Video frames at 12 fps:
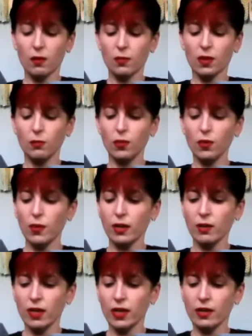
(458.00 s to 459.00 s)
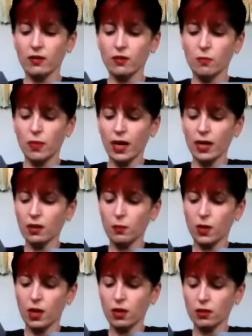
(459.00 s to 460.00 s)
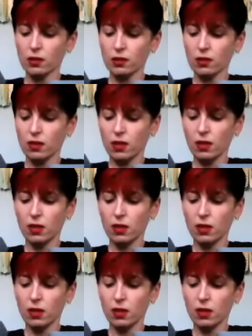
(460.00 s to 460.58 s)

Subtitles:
I'm going to put my crayons back in the box.